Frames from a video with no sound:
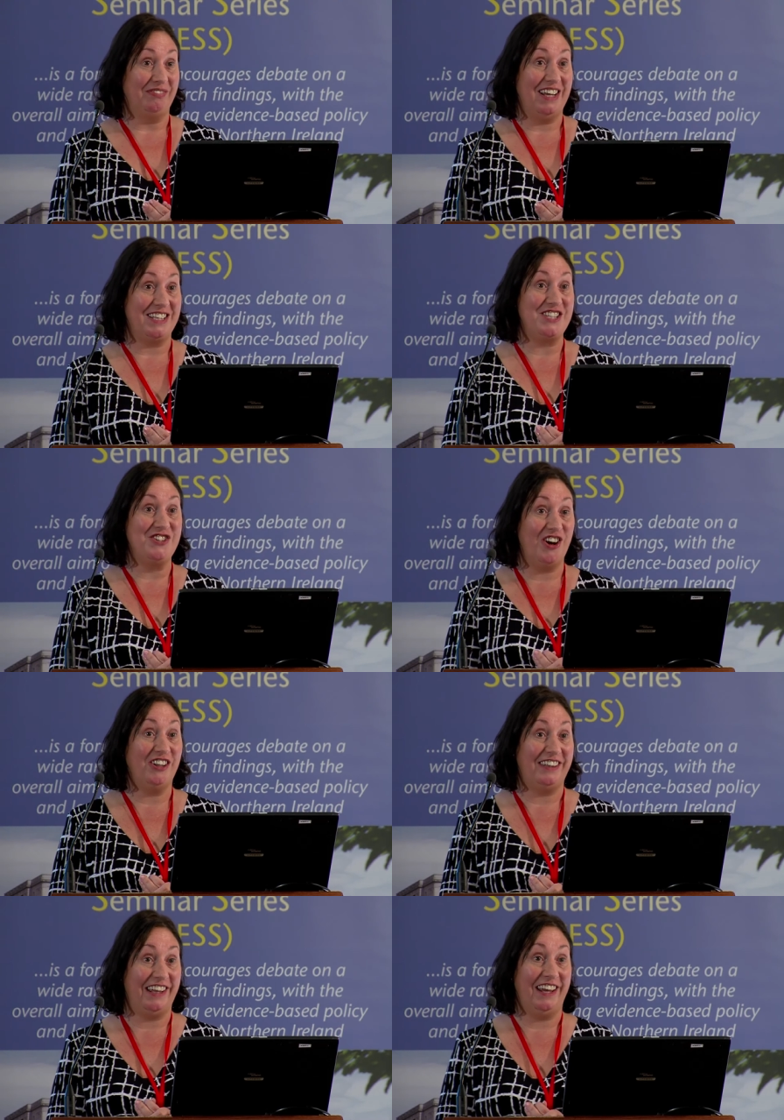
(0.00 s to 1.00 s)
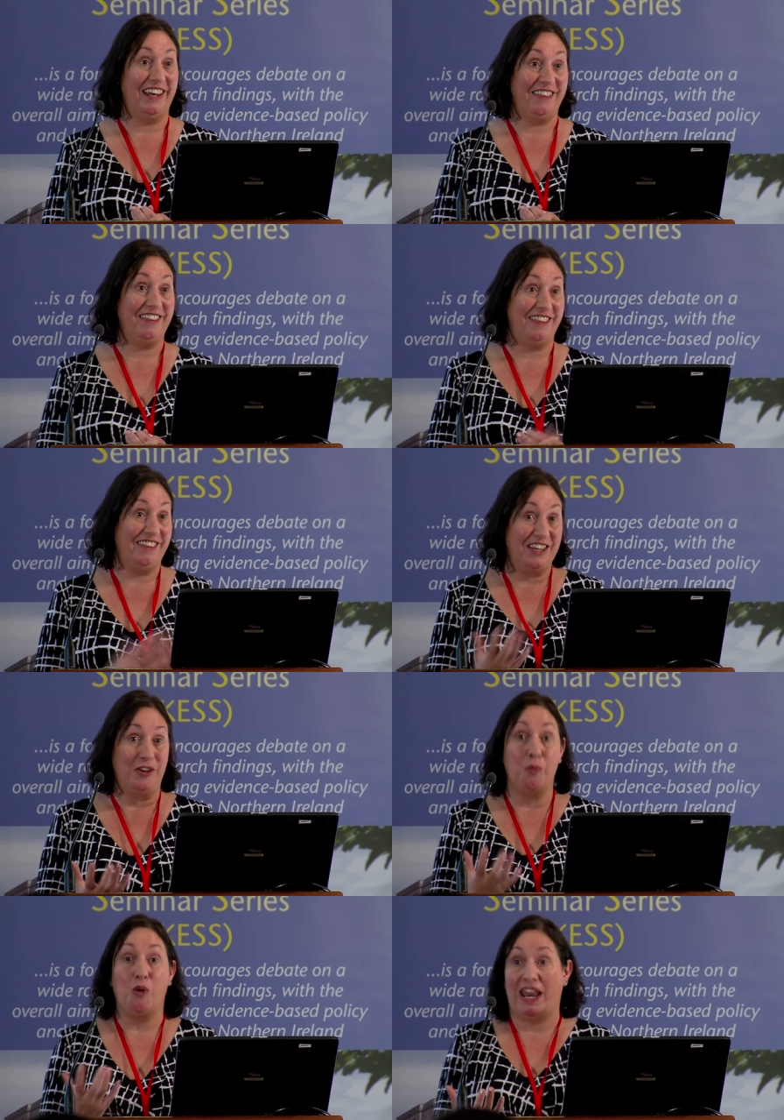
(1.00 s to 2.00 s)
It's not the you
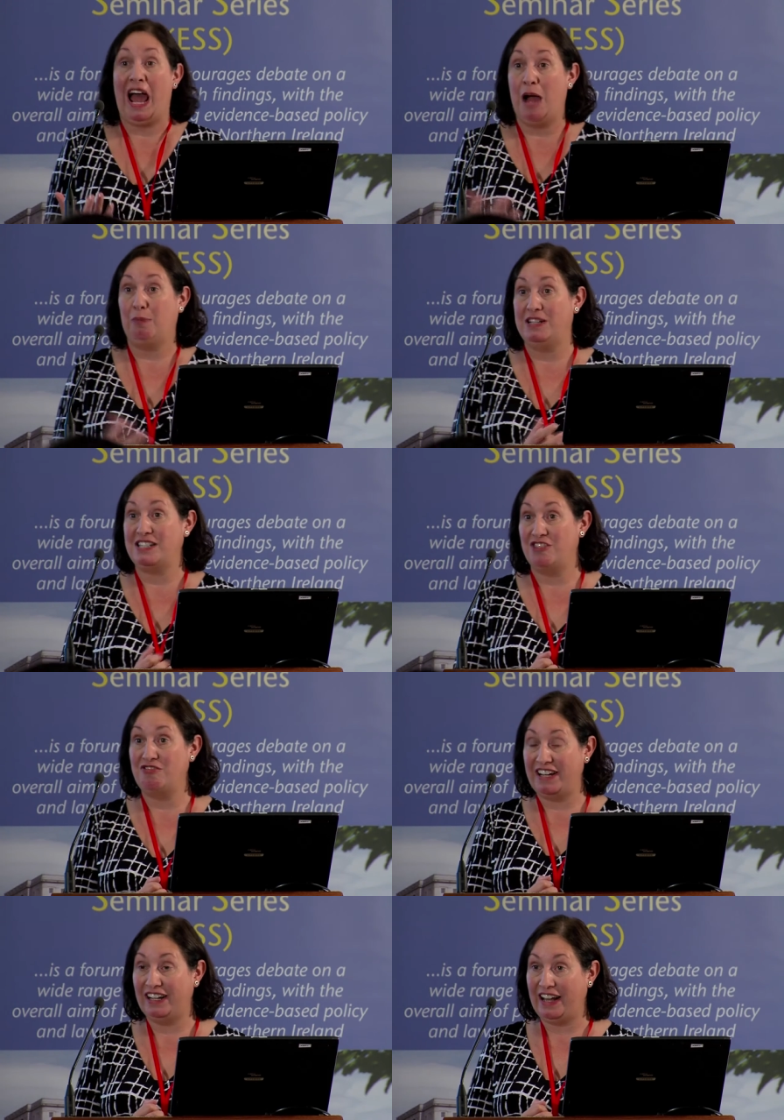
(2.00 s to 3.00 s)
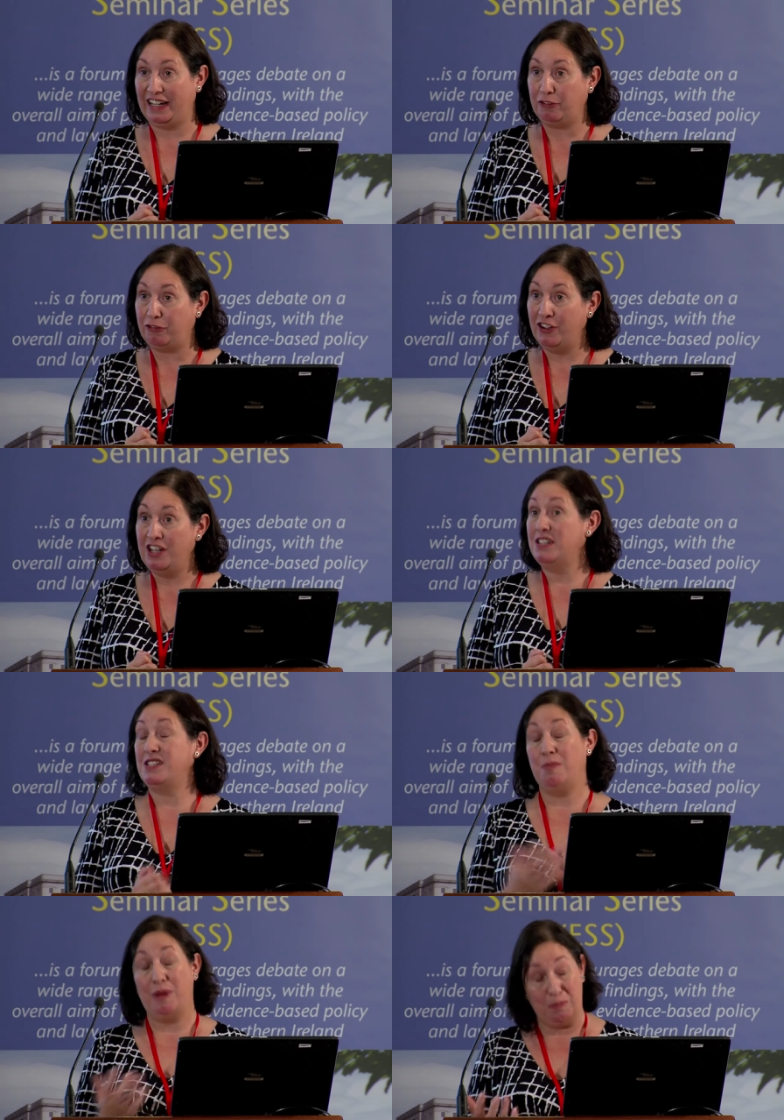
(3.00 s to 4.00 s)
know what happens in real life.
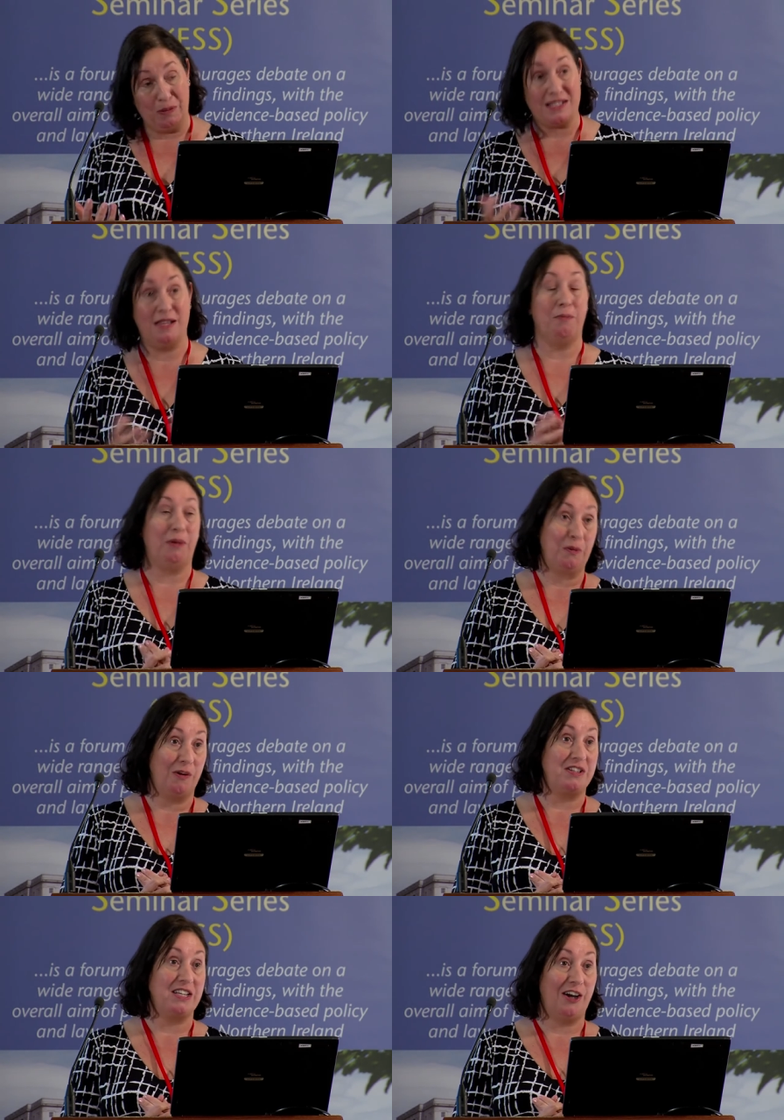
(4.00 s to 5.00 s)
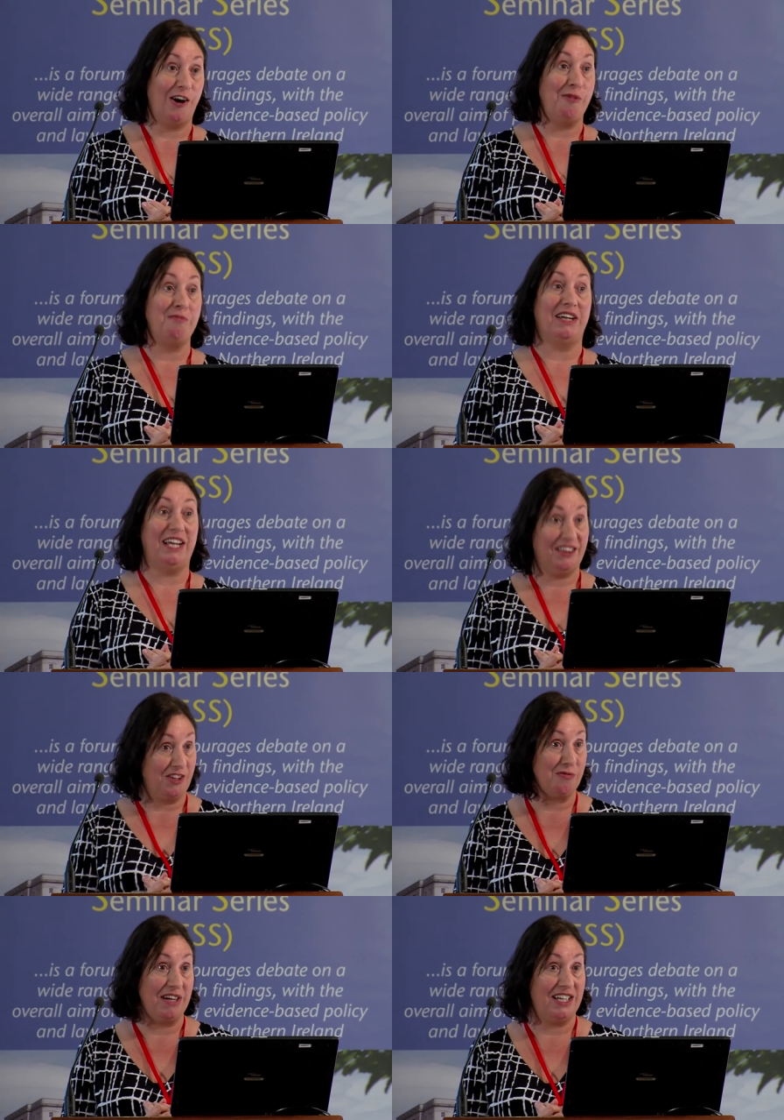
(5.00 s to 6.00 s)
Some people simply want to come, get
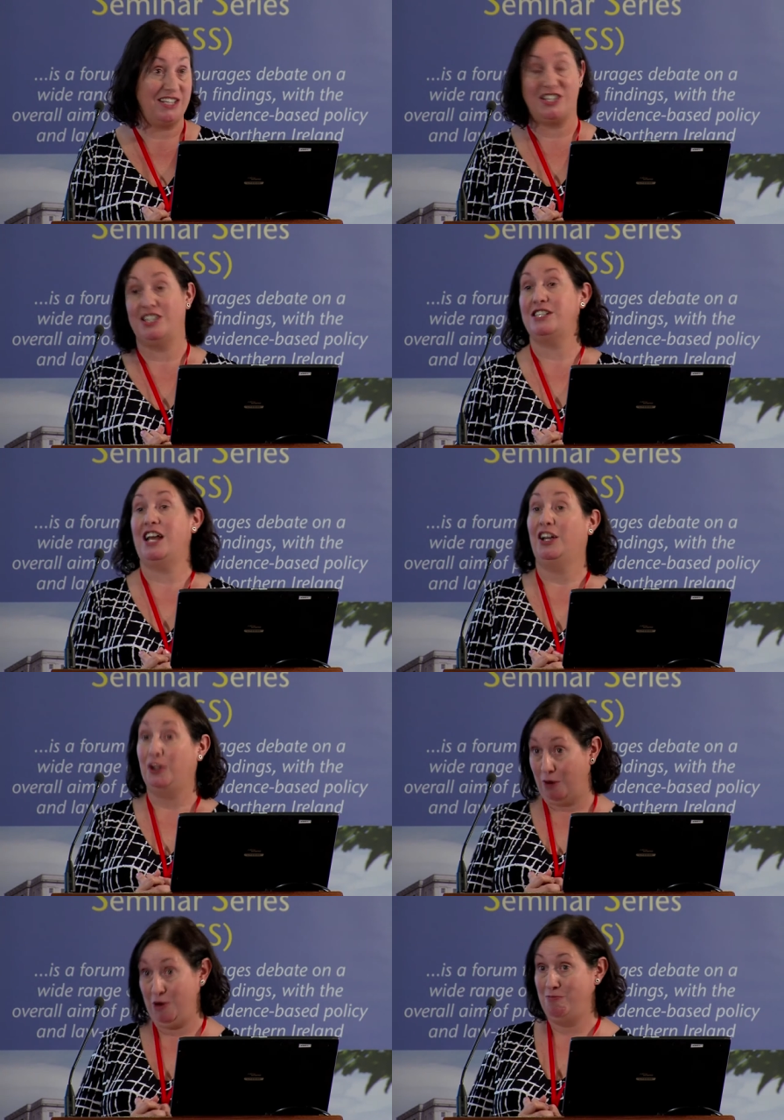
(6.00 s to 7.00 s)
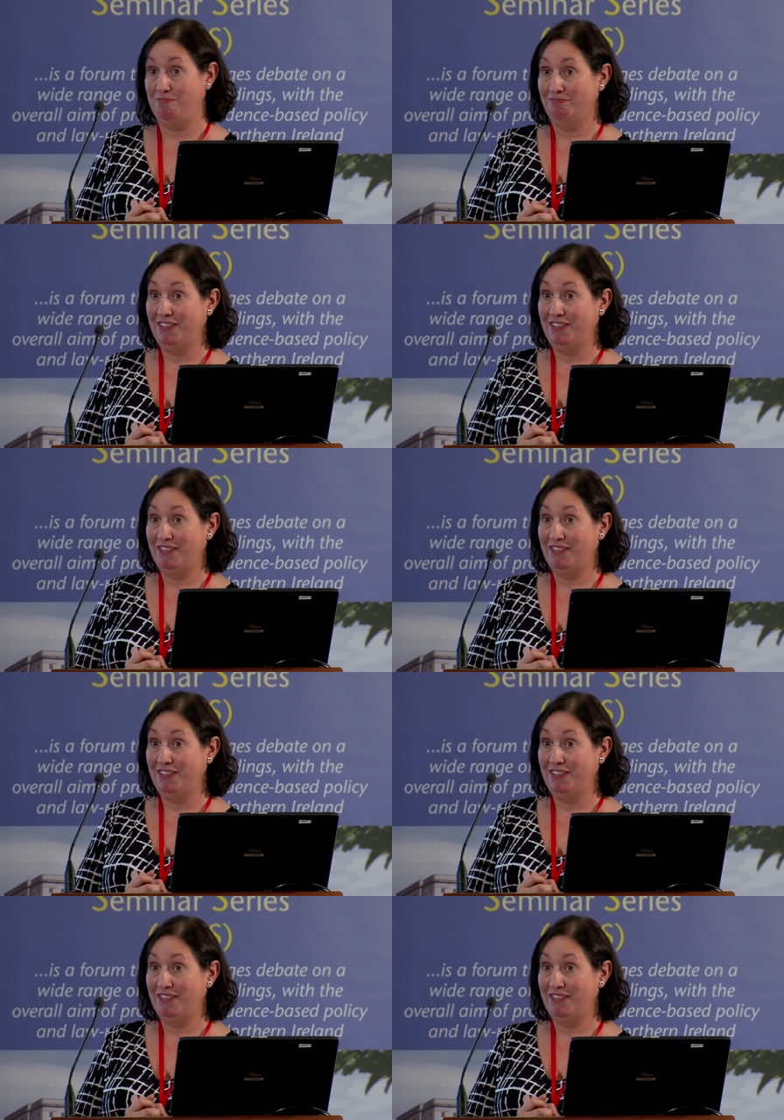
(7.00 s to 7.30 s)
their wages, and go home.